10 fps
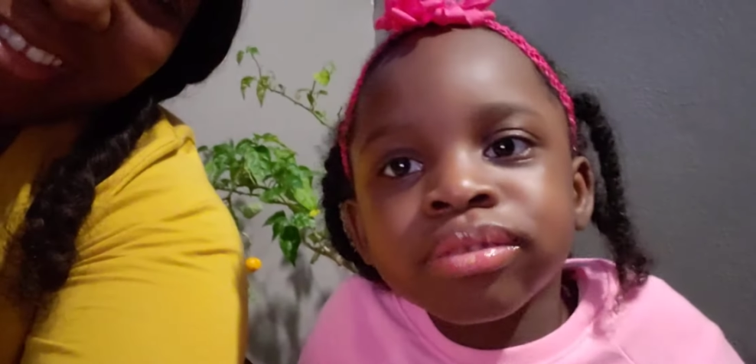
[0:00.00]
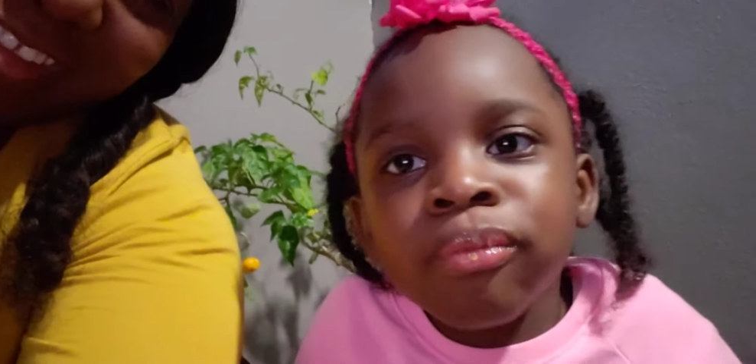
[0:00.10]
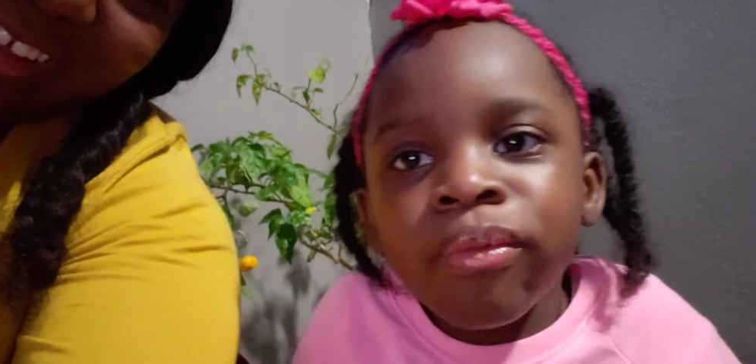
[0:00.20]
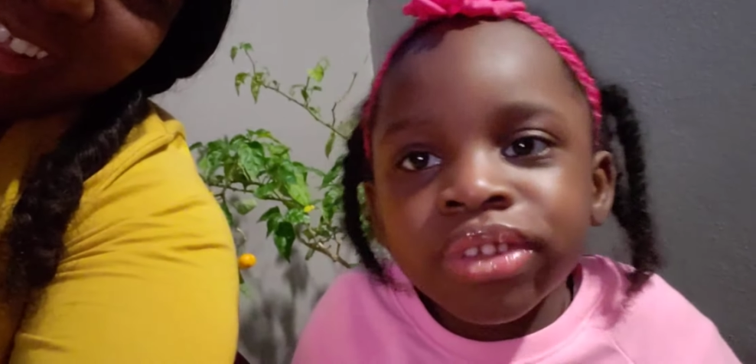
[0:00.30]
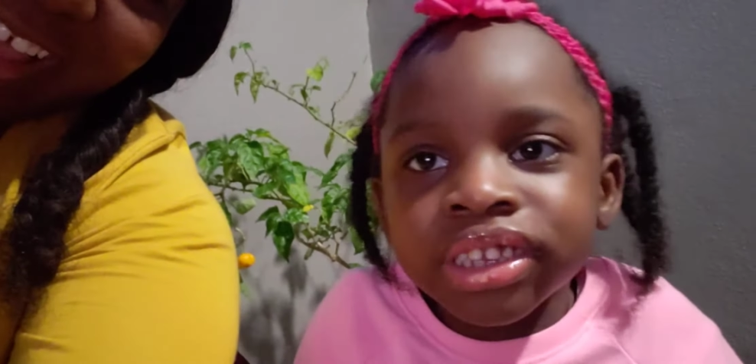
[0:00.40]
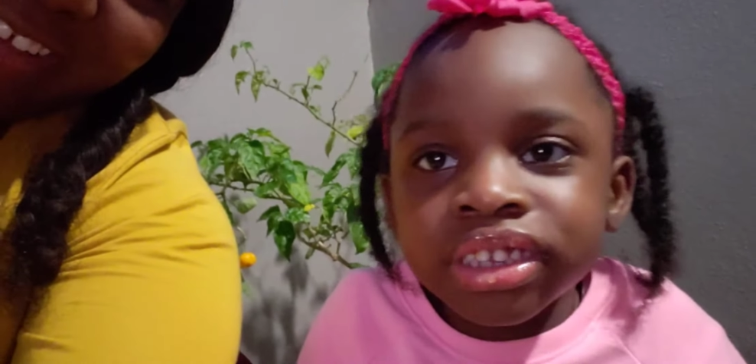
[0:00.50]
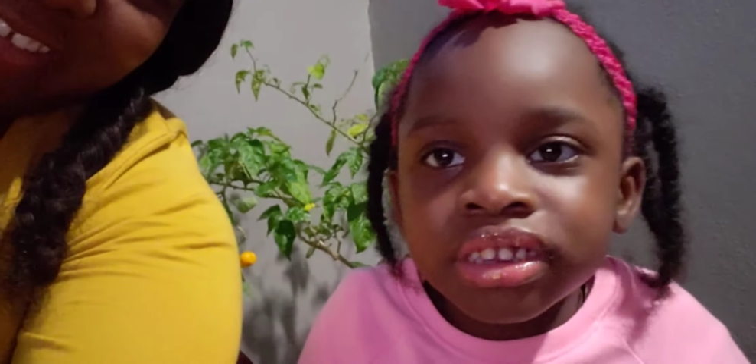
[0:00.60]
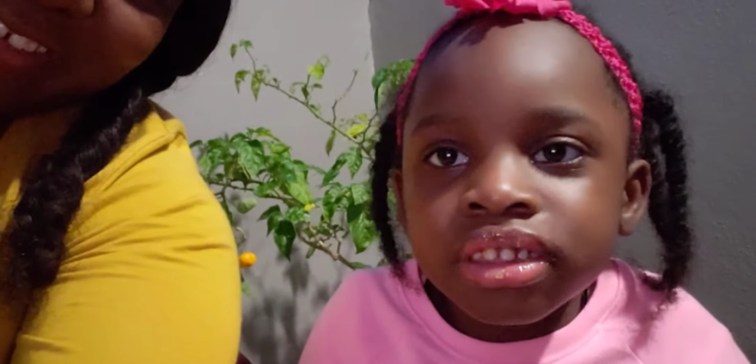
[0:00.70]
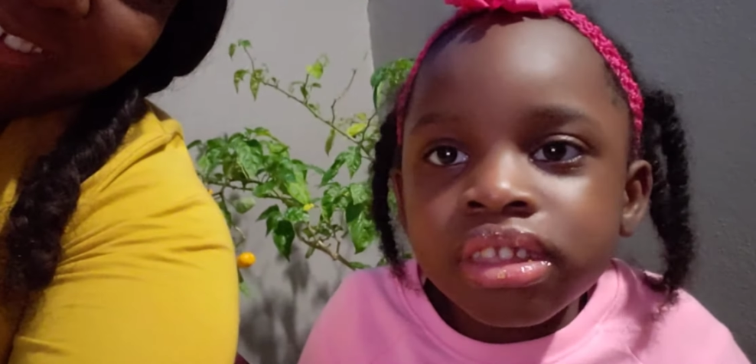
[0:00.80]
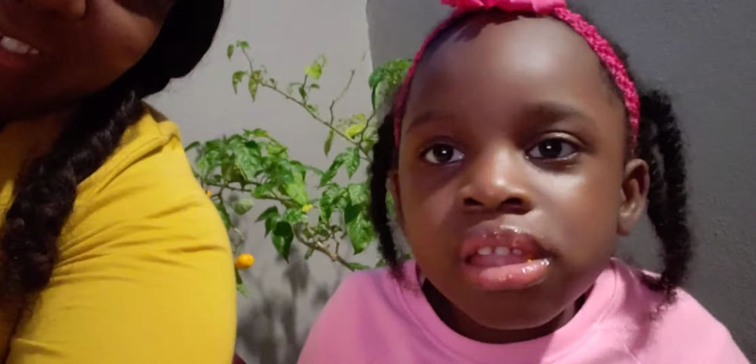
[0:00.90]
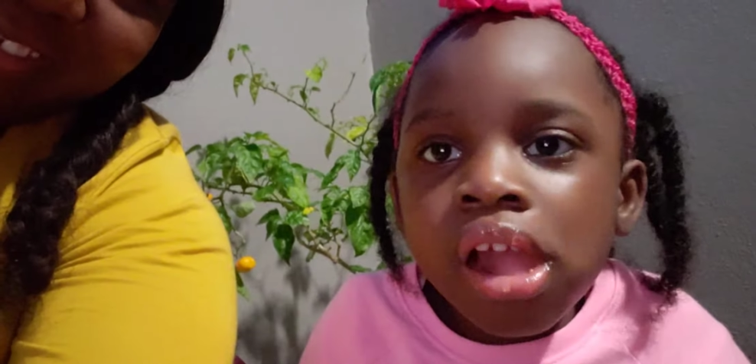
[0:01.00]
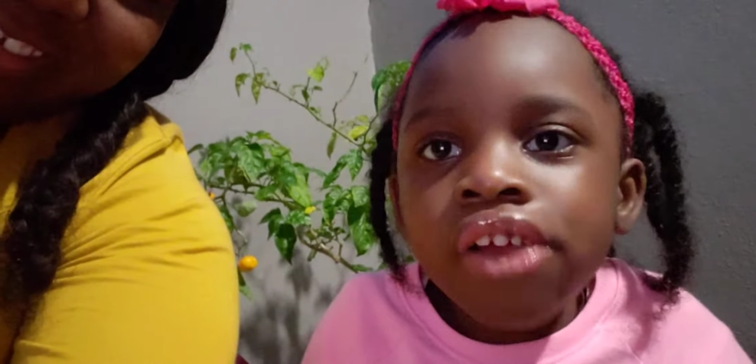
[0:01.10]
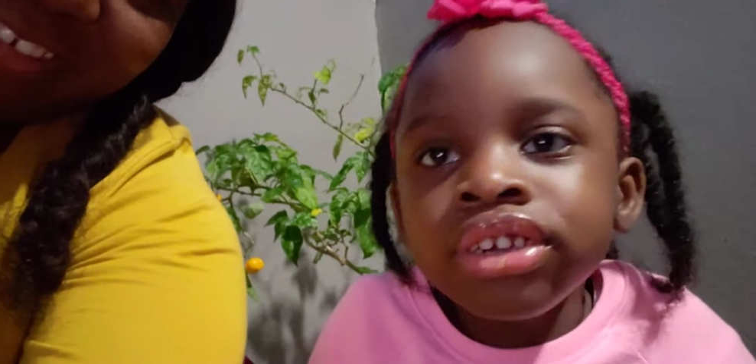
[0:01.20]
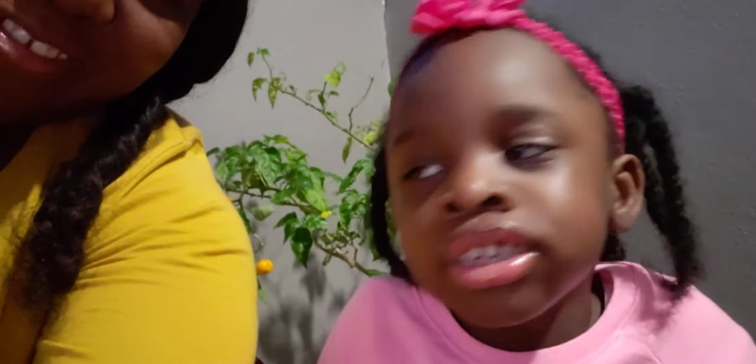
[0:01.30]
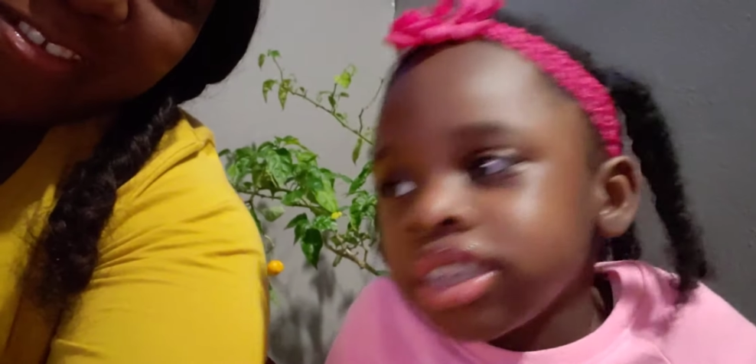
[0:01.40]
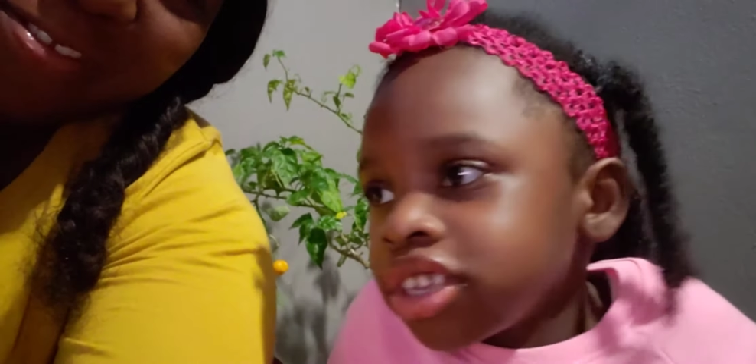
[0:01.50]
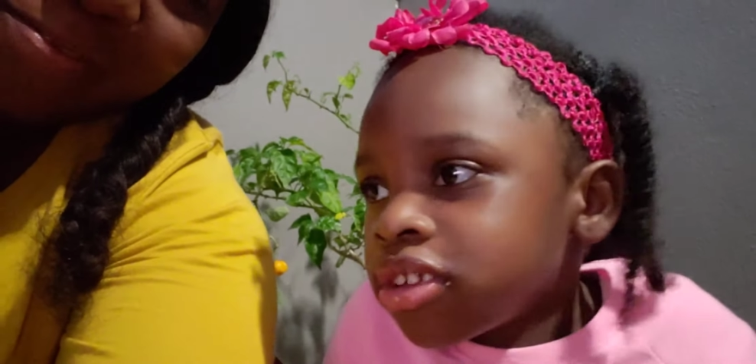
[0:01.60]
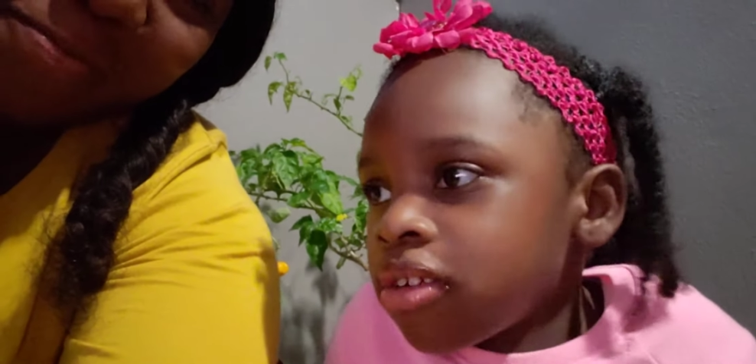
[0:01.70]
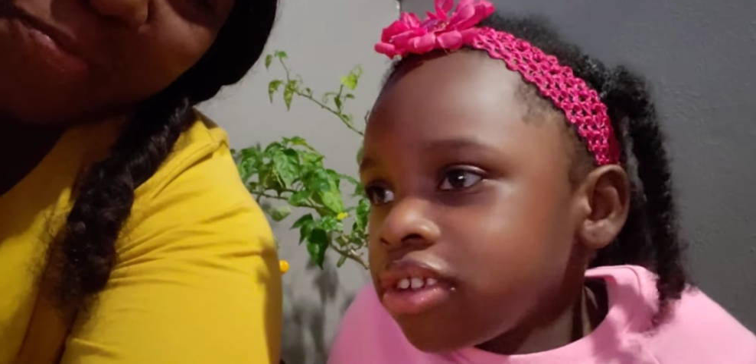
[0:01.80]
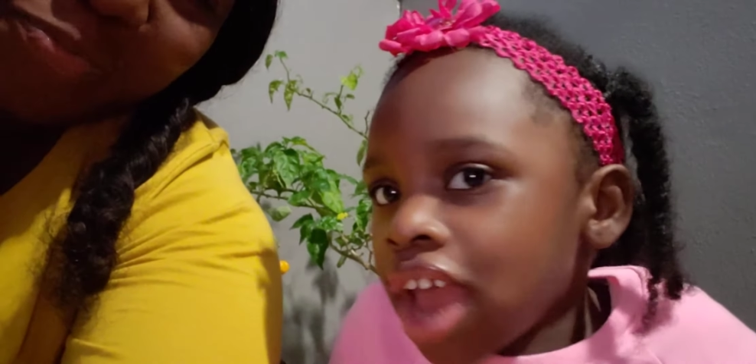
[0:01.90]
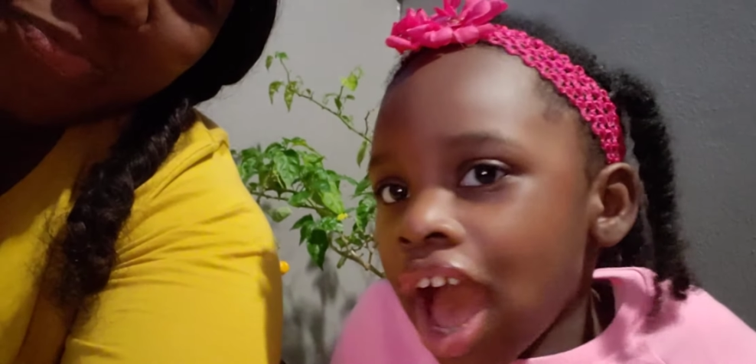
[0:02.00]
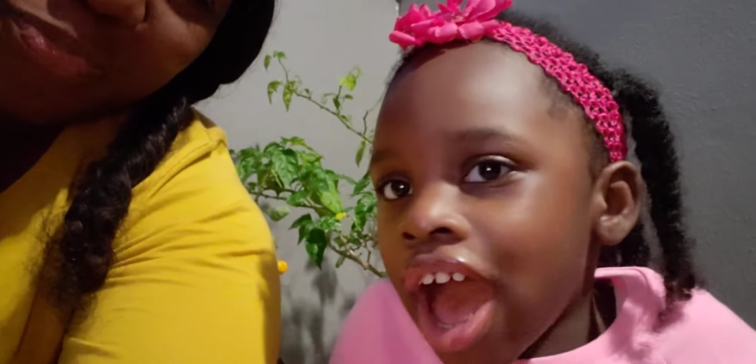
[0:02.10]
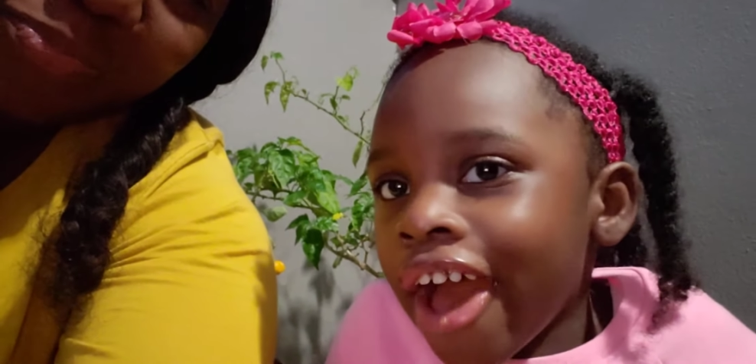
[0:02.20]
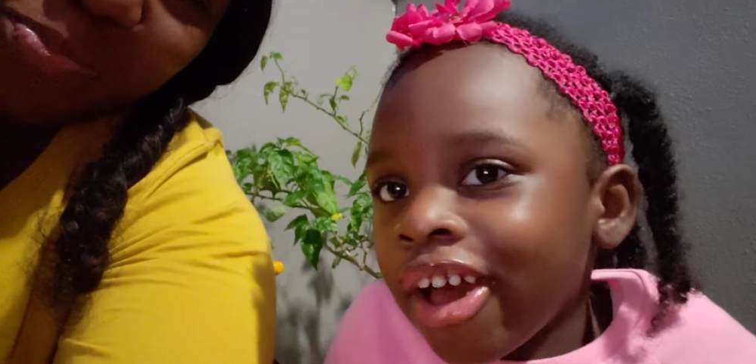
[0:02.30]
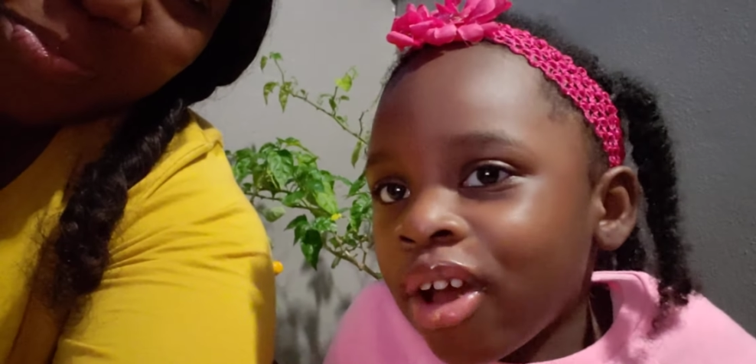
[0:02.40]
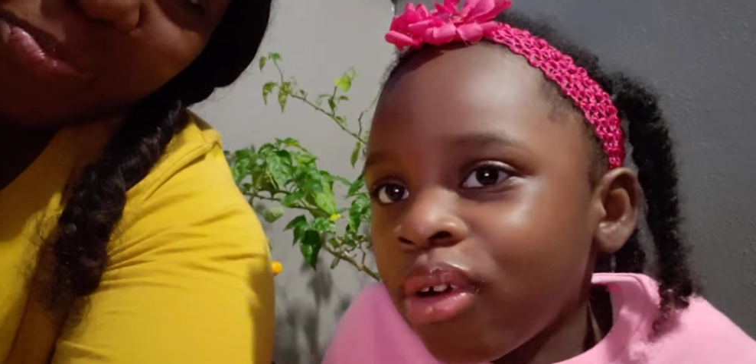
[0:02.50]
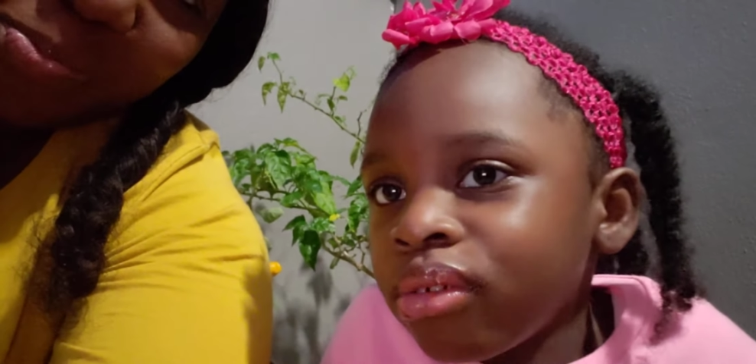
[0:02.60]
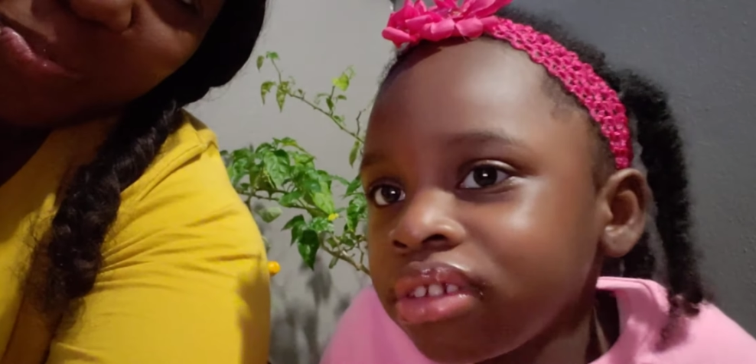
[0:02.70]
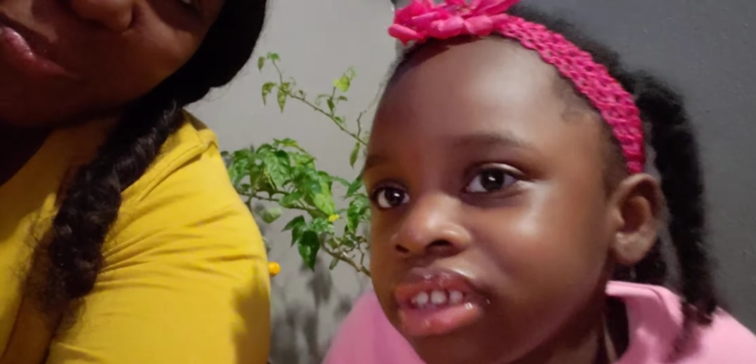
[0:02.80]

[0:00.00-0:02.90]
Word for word: talk louder. So now,